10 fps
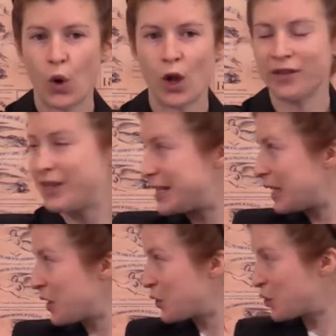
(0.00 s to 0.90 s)
All of this
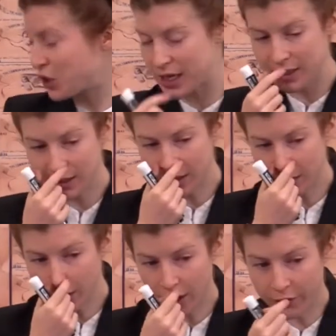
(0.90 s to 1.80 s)
history
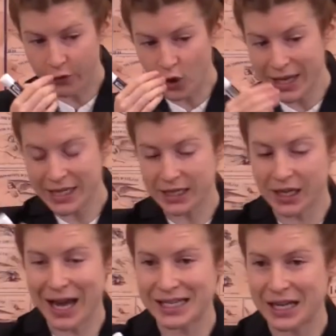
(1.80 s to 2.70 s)
of 14 to
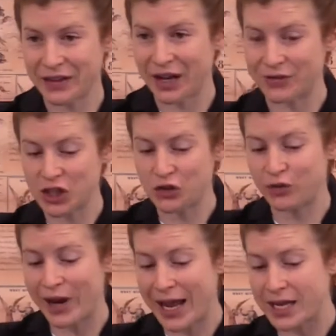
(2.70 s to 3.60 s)
19 that I've just
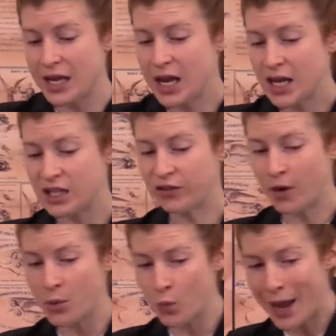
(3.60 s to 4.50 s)
read is
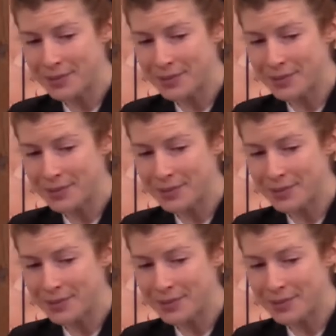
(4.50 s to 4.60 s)
from a